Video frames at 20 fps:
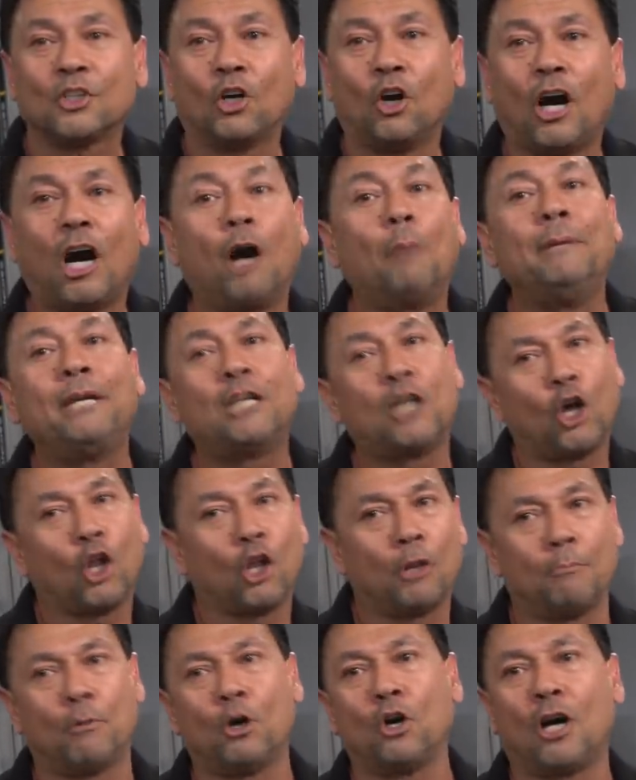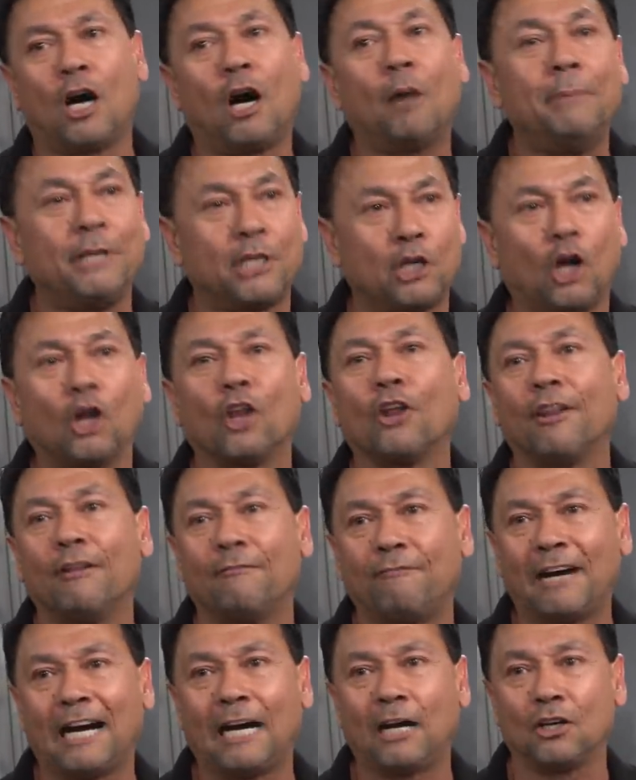So I'll be calling the
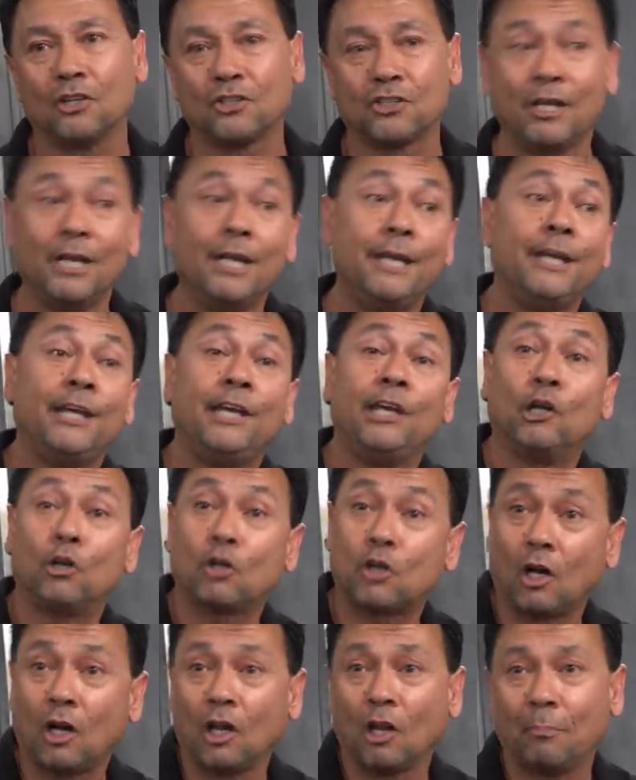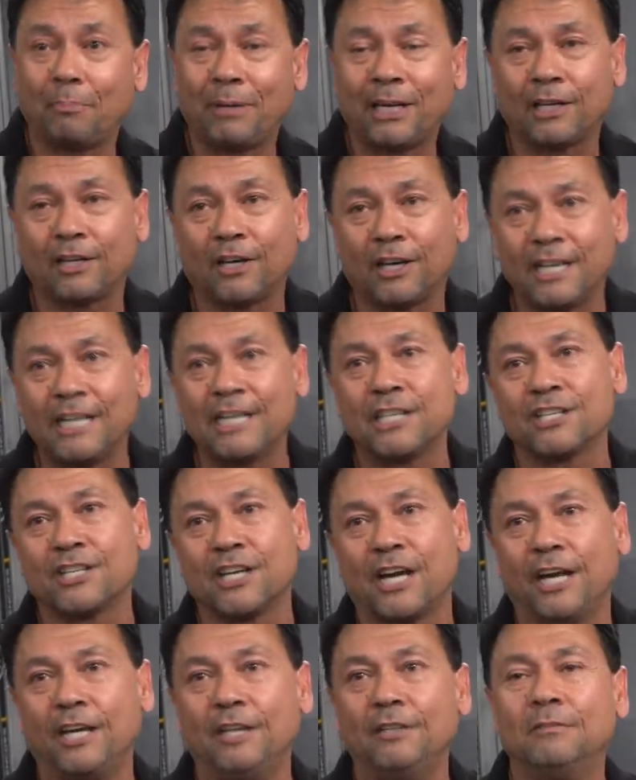fouls. He'll call a pin on his
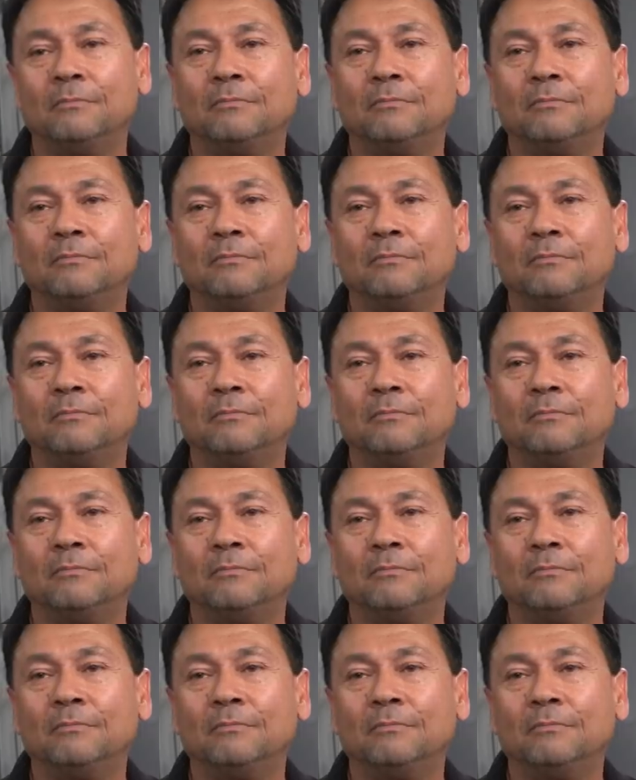side.